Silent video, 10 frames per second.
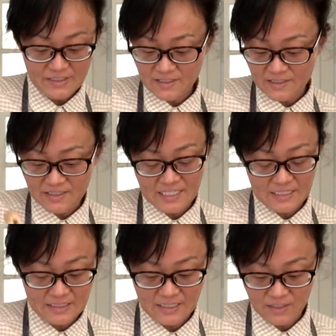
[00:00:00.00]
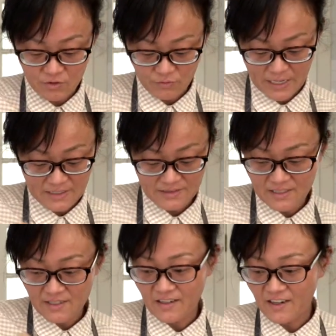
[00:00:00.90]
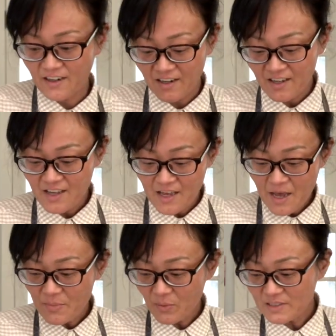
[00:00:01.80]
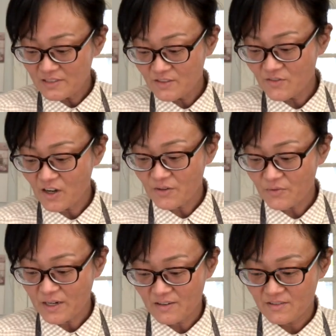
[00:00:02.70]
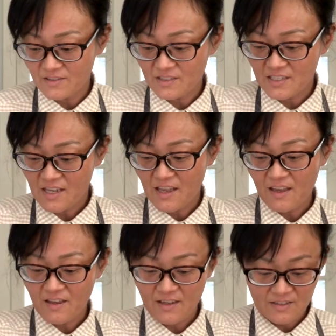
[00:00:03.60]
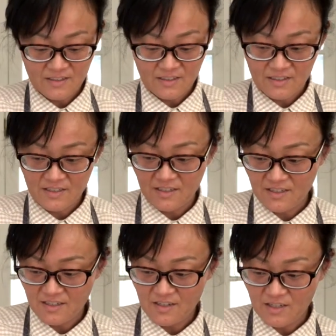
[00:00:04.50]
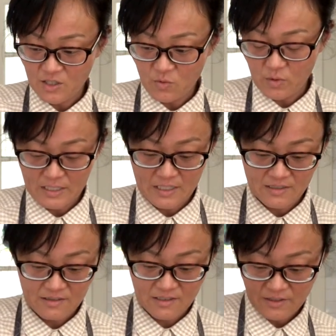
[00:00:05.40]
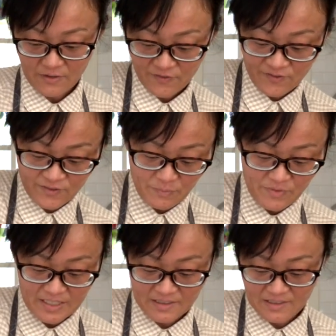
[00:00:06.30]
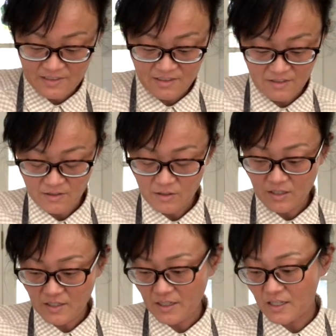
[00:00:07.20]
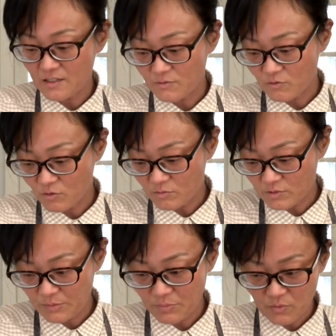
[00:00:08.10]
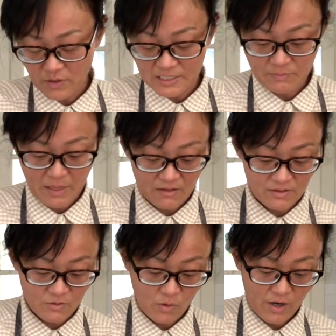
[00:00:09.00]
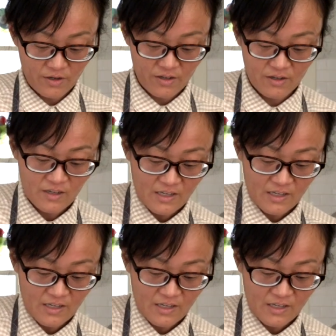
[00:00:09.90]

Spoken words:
distinct grains here, but once you've gone around and you want to kind of flip this, again, dip your rice paddle in water